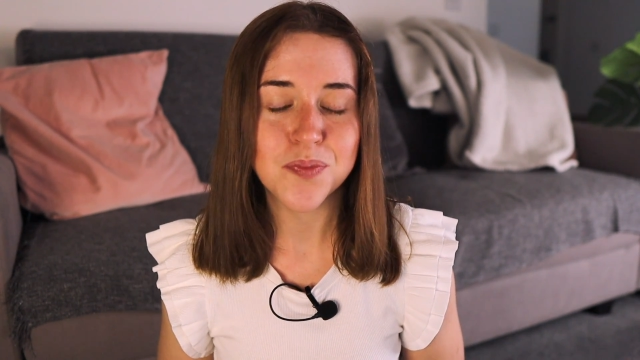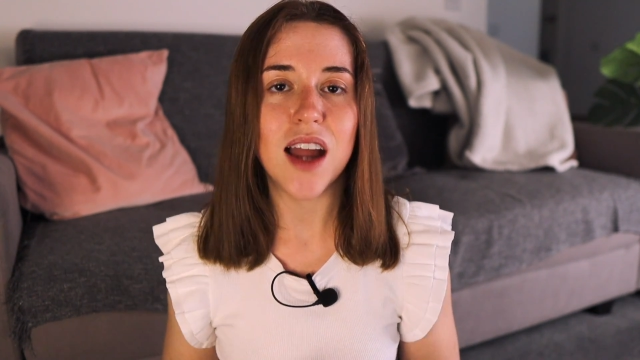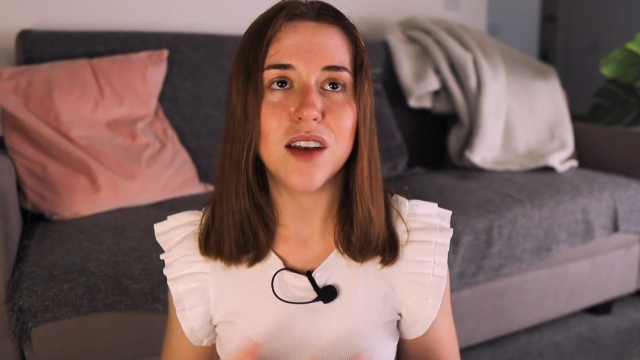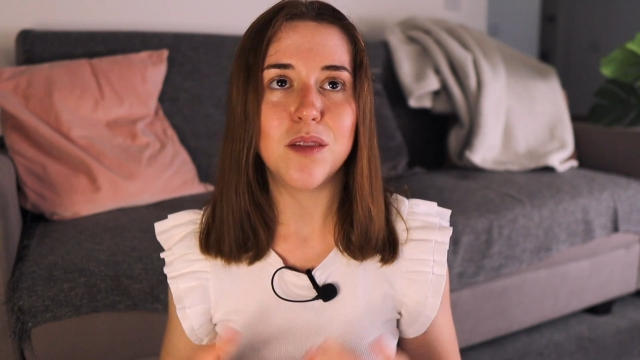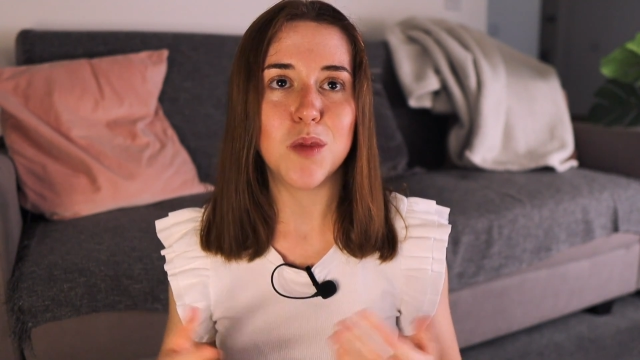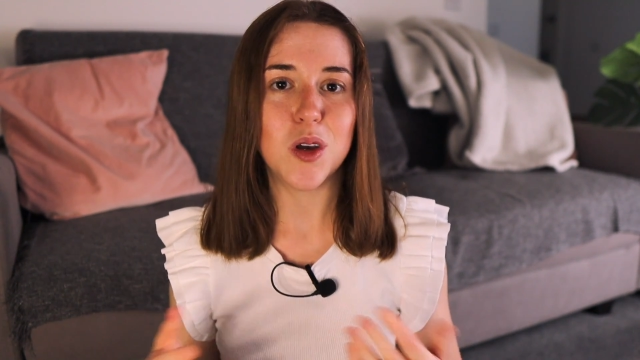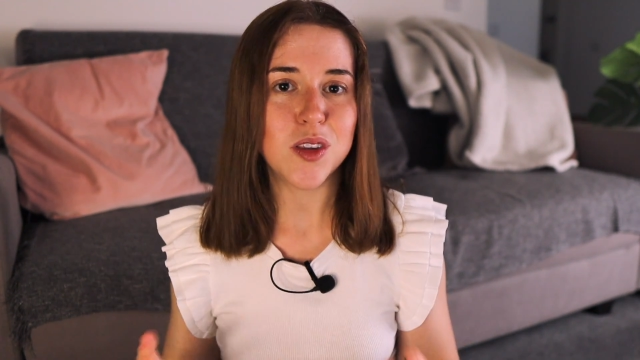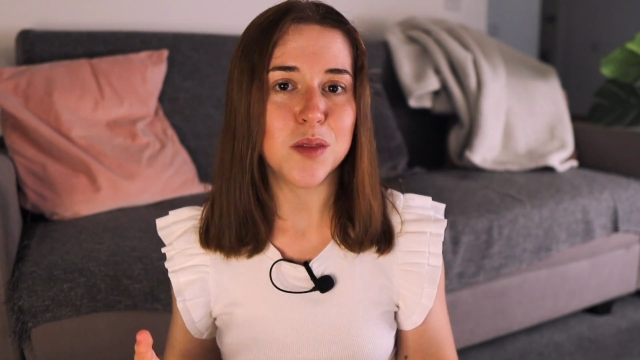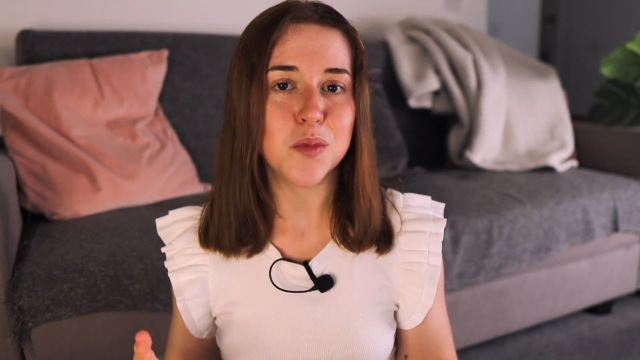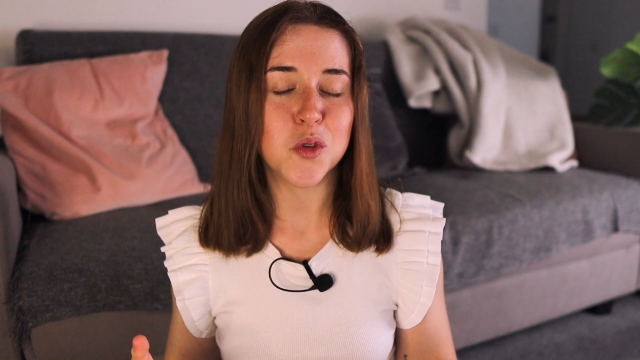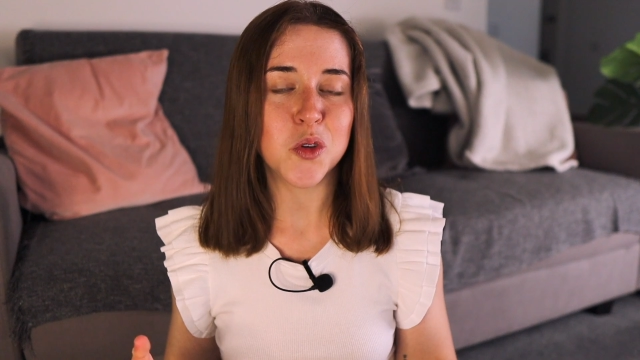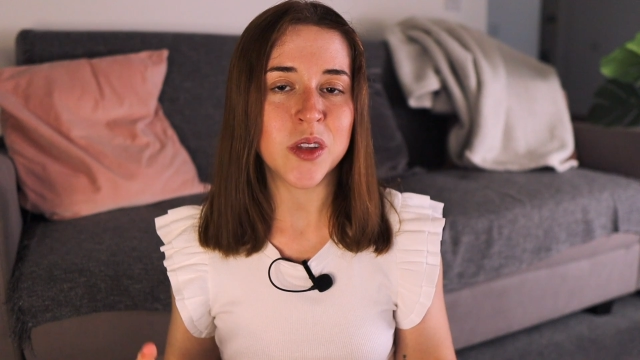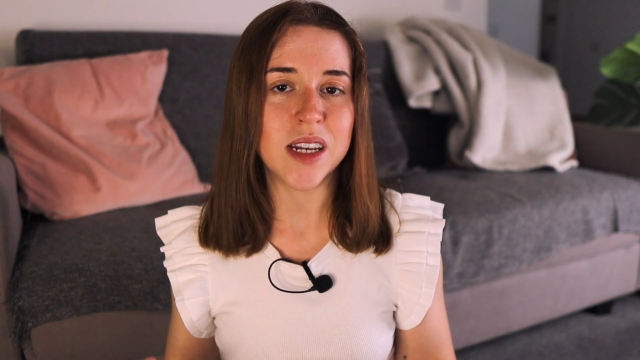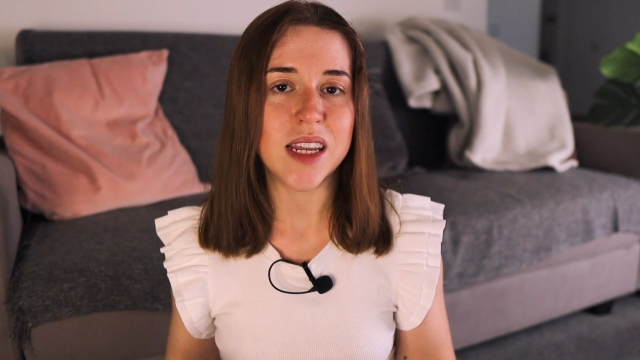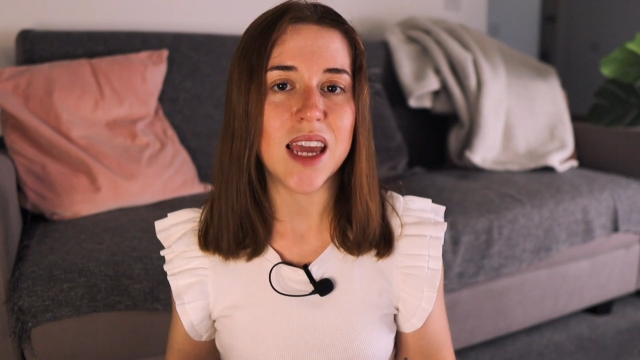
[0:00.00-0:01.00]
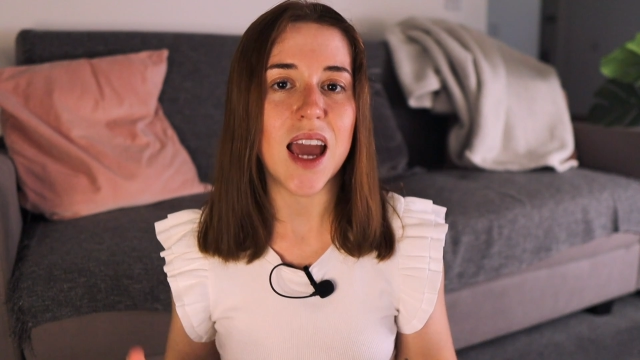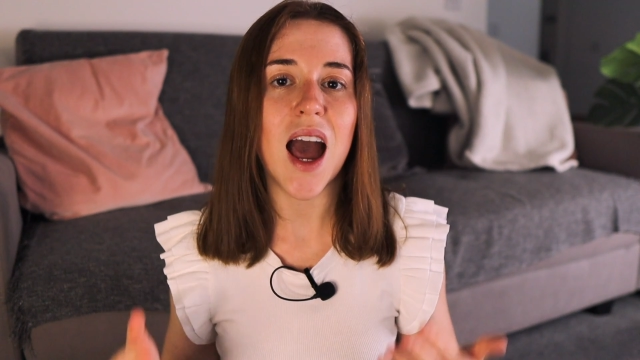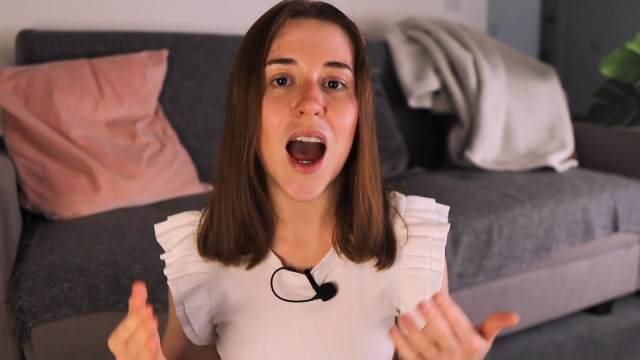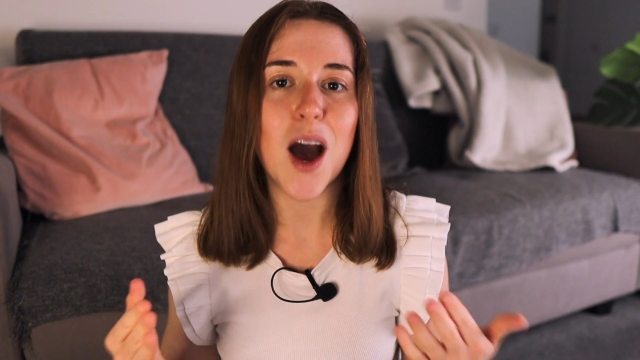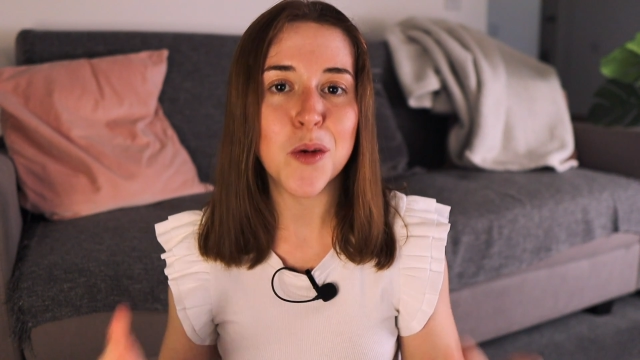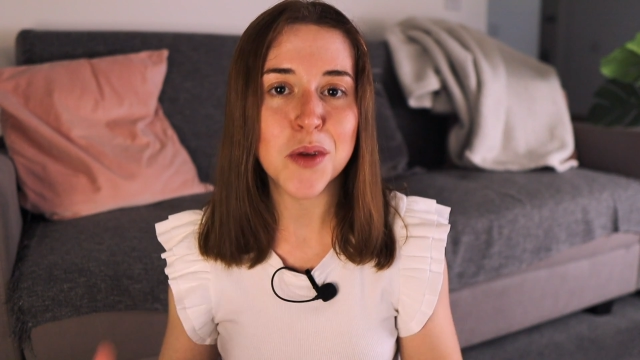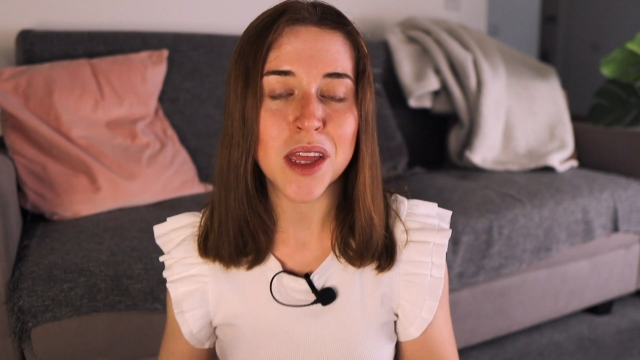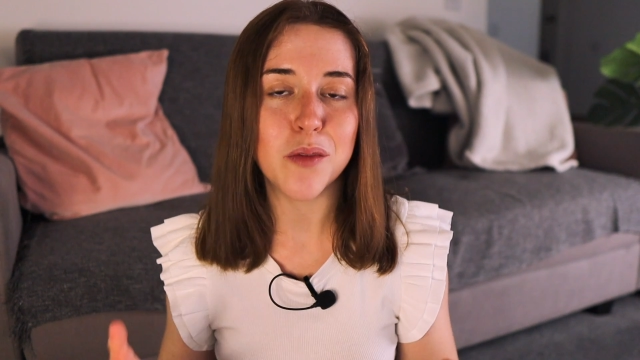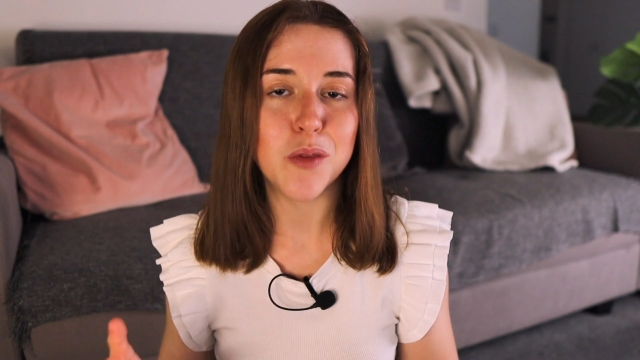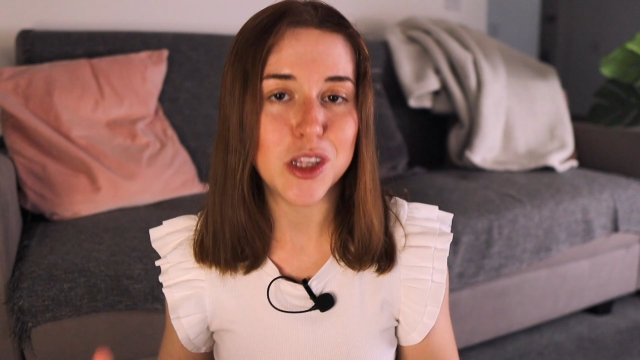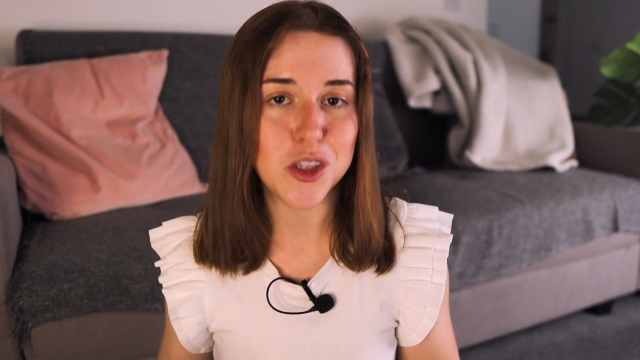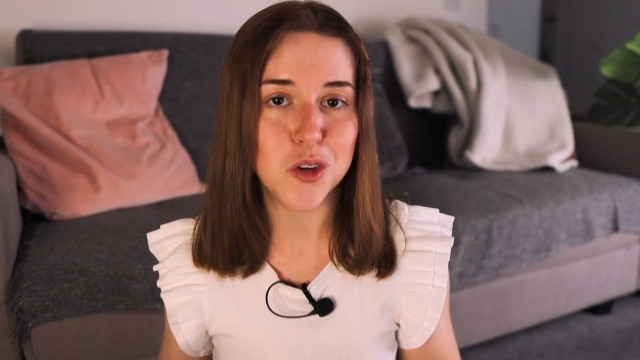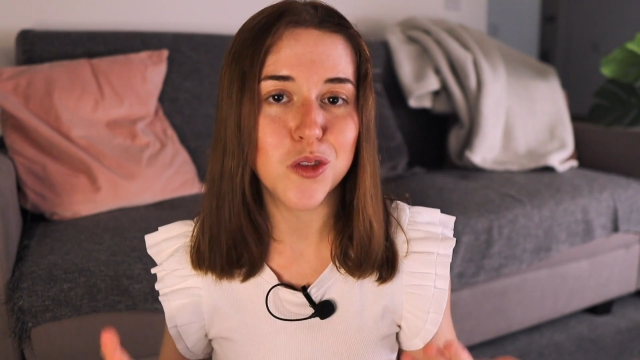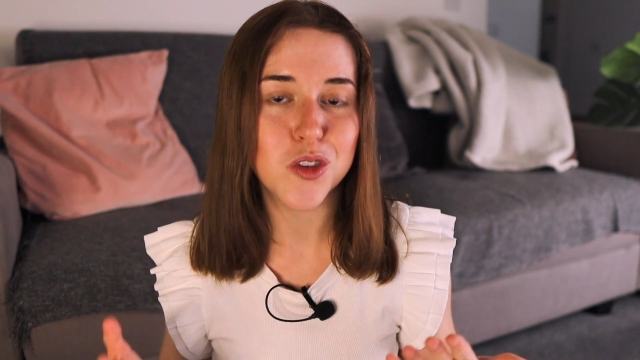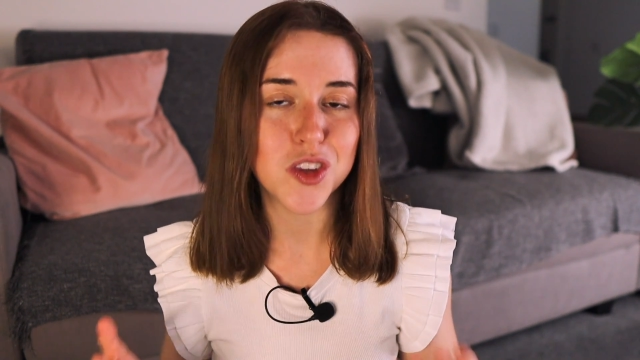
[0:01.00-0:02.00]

And most importantly, how can we do